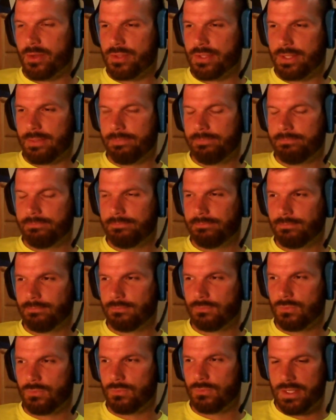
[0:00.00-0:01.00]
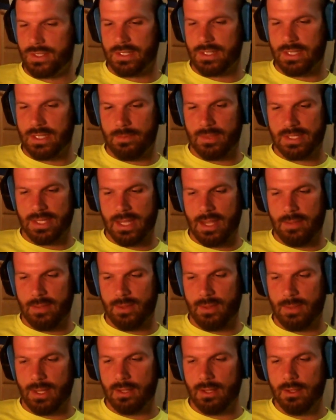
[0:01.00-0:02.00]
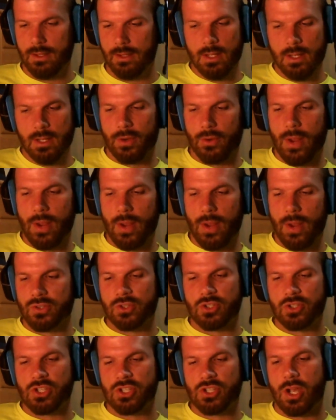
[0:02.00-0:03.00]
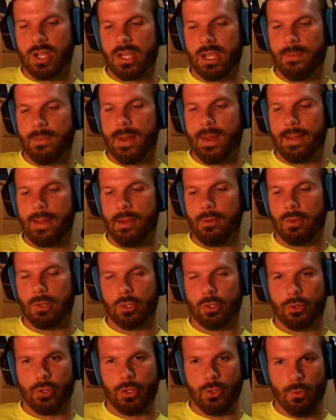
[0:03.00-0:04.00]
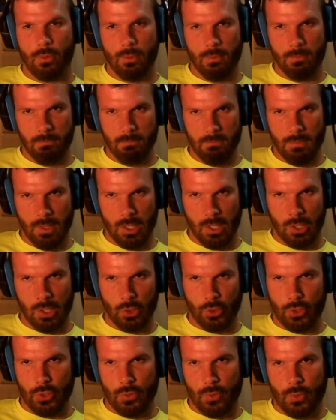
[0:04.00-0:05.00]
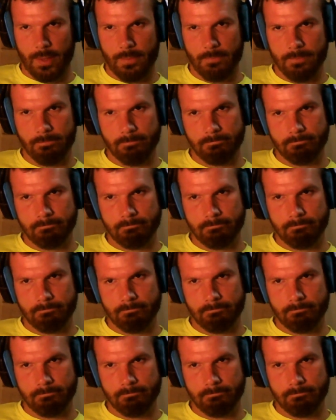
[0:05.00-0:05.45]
person. Why is his name escaping me? But arousal is just talking about how alert you are.